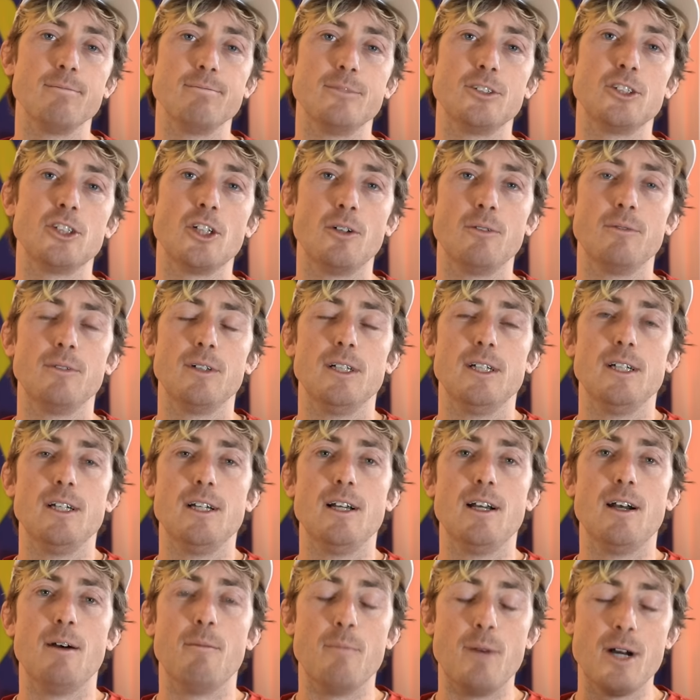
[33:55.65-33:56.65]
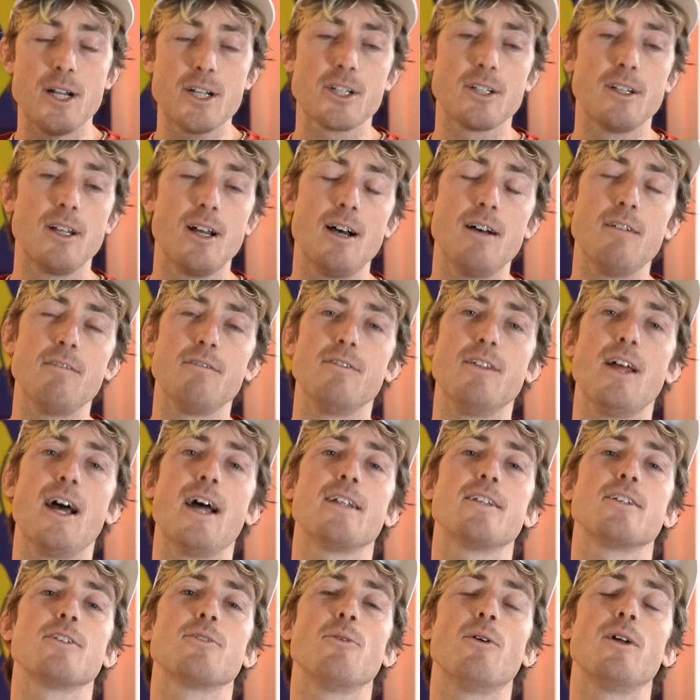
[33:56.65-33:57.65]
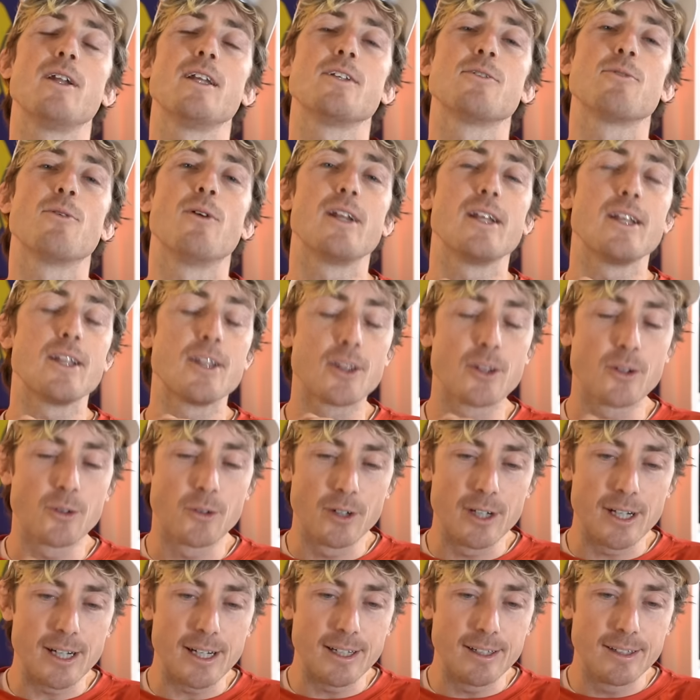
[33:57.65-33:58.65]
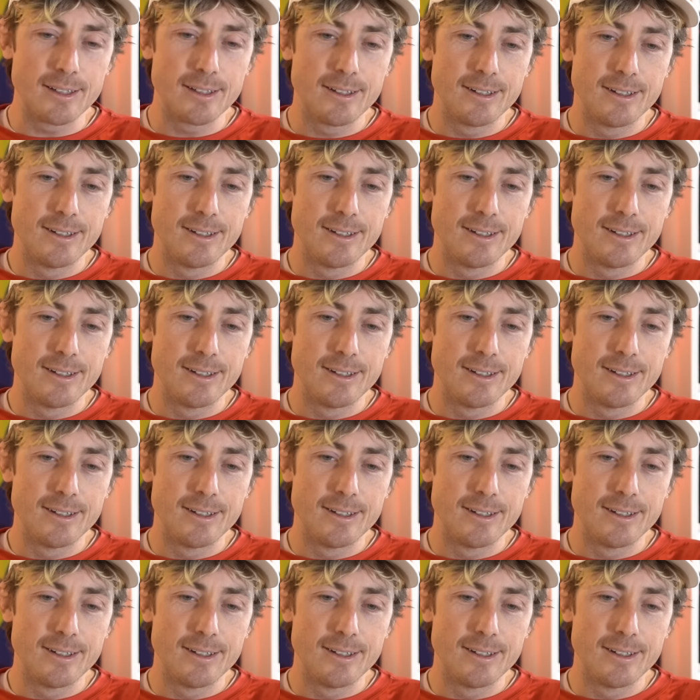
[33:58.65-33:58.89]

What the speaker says: So much love. That's 2023.